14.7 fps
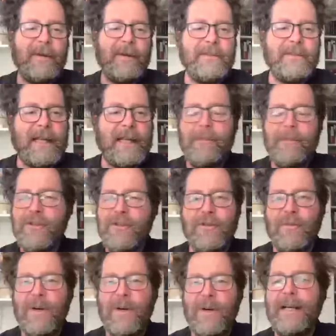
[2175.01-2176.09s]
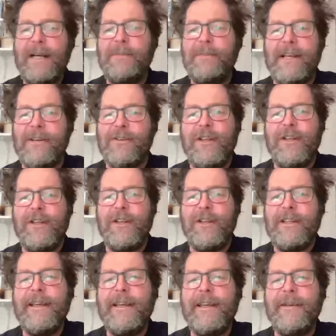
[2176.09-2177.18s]
about that. I'm not sure what happened actually.
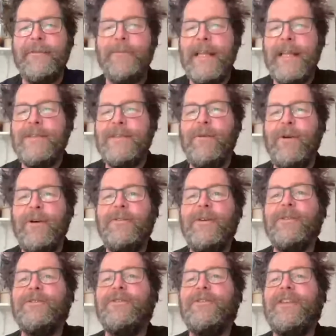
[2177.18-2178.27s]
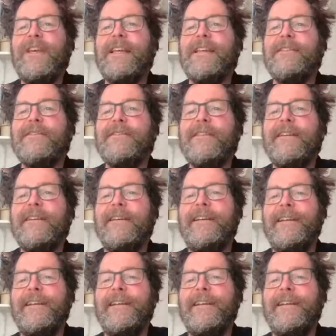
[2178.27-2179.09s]
The um, it's one of those things.